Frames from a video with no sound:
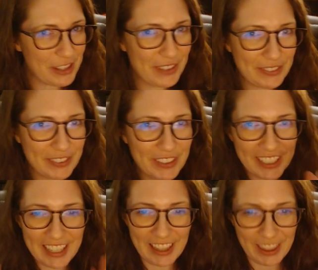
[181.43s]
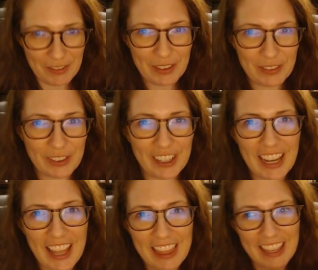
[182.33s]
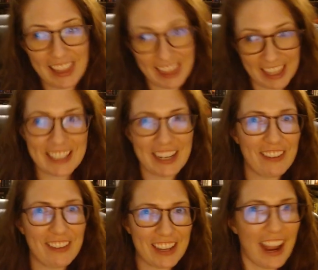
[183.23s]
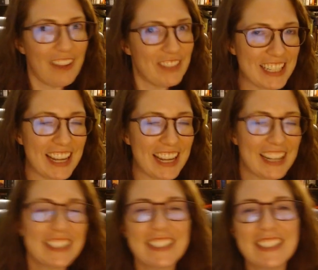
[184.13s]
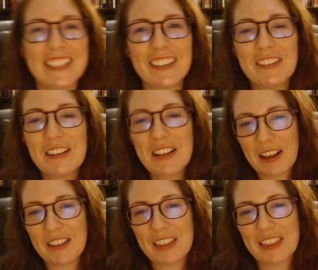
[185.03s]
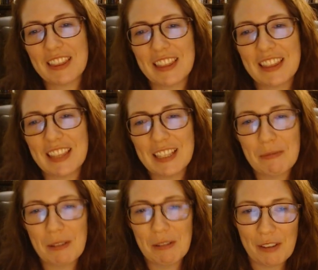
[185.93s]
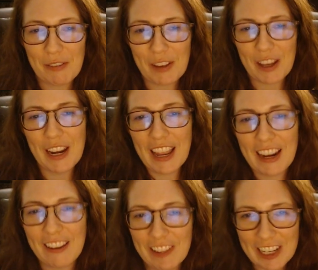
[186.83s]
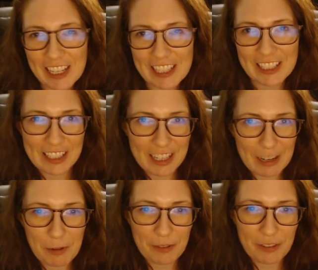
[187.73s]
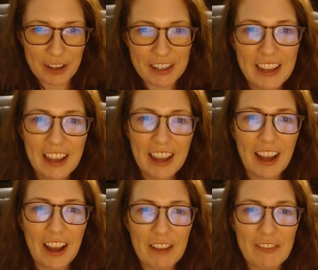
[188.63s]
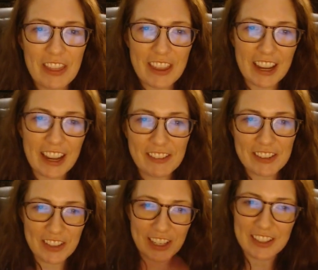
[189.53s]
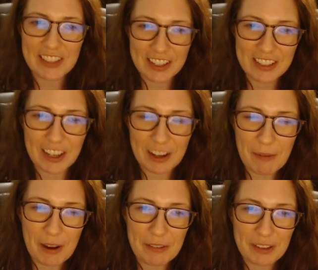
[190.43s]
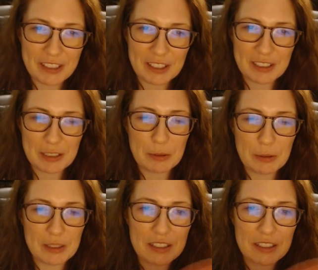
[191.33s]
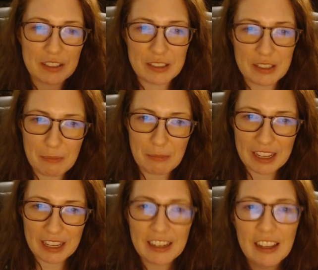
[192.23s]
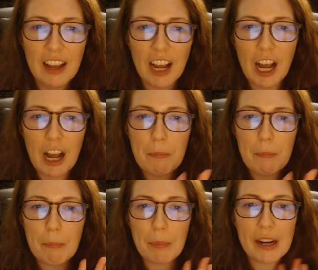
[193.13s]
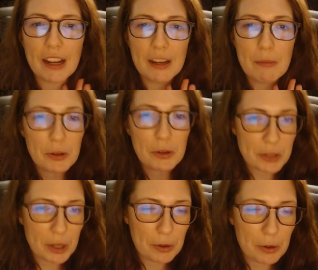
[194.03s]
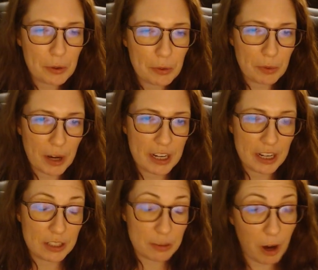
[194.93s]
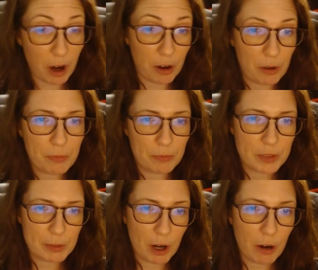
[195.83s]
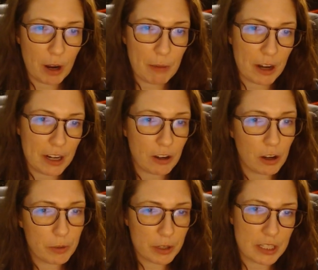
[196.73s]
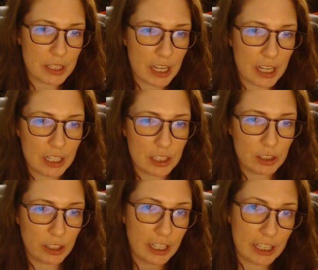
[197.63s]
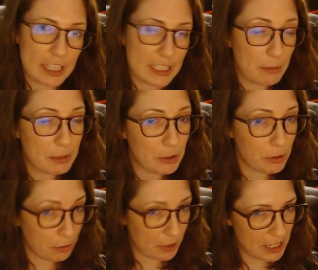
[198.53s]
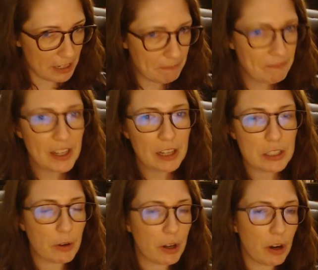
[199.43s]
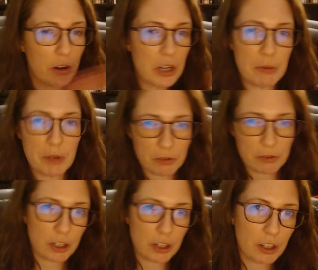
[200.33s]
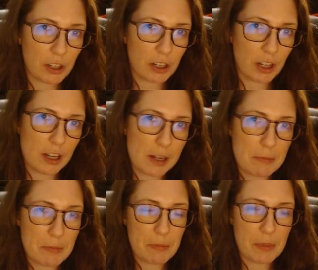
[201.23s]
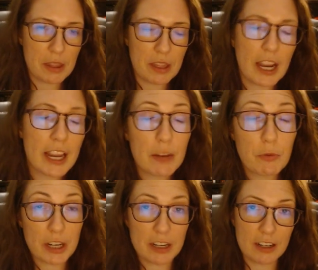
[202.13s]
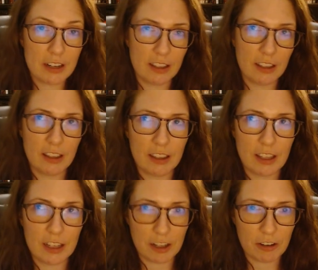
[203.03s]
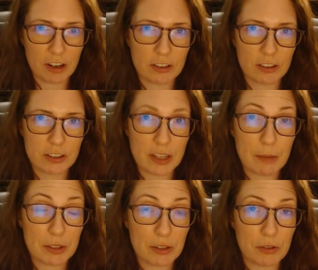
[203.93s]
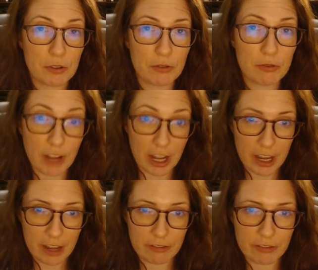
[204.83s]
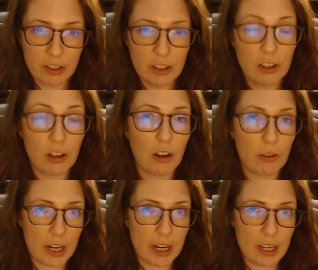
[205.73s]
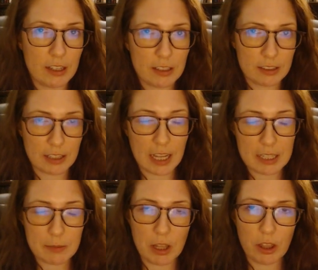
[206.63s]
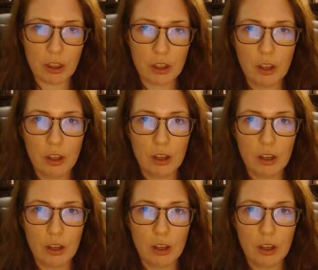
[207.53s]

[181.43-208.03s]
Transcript: to the midpoint the midpoint and then the stuff that happens next so it's been really fun, and I feel like it's just getting more fun. Um, and then I have something else that I'll talk about with Darkness Between the Stars in a minute. Um, but I am also writing tomorrow. Tomorrow I am writing Allworld Online Looking Glass Episode 3. So I already went over, um, I had written the Nik Chronicles Episode 5 already last month.